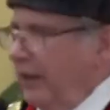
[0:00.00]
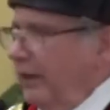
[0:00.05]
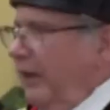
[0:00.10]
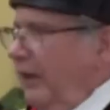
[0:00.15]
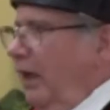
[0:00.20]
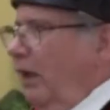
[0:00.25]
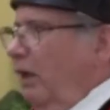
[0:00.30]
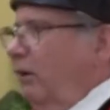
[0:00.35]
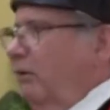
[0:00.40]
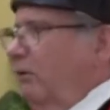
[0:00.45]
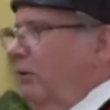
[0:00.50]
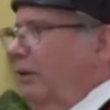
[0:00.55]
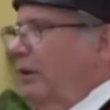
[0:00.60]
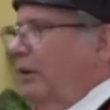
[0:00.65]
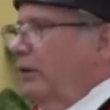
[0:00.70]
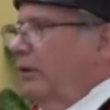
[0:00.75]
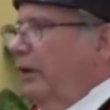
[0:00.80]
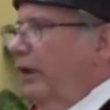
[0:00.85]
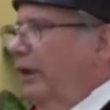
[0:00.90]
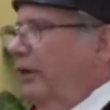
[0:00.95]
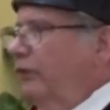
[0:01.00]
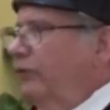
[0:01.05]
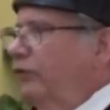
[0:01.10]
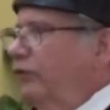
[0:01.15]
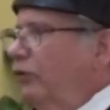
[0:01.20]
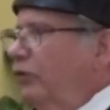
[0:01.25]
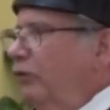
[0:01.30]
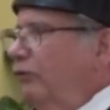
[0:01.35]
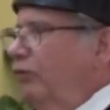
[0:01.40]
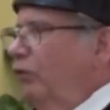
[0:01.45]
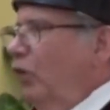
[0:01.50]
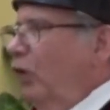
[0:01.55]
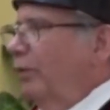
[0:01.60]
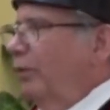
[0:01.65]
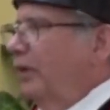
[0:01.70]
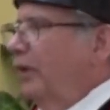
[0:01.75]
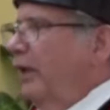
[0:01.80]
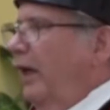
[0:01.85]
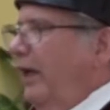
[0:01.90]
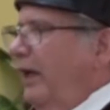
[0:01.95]
Now, his
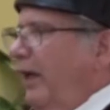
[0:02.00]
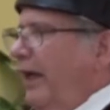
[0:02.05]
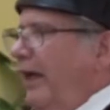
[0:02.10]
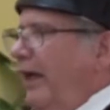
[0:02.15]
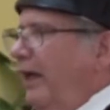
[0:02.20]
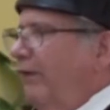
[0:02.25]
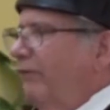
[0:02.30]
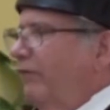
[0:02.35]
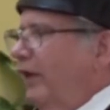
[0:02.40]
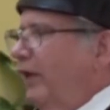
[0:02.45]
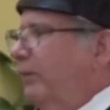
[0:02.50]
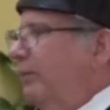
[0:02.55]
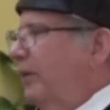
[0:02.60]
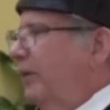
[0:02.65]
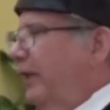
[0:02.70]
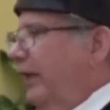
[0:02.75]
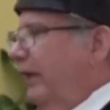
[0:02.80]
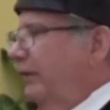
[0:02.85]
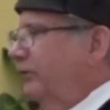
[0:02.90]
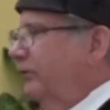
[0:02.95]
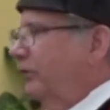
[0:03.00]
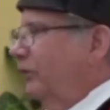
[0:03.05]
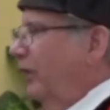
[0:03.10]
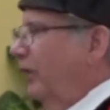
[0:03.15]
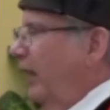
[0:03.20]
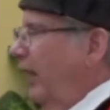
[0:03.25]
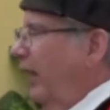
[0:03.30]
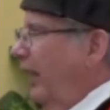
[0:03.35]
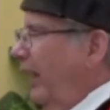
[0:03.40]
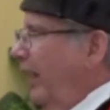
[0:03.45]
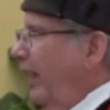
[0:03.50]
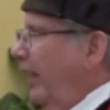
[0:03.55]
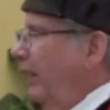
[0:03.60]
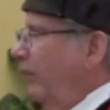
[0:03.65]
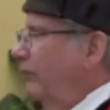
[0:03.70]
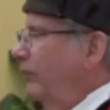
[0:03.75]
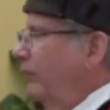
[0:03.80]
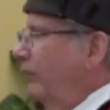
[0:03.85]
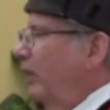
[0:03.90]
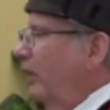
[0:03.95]
uniform did not have epaulets that I
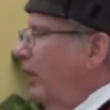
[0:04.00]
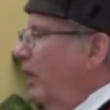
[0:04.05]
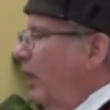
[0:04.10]
have.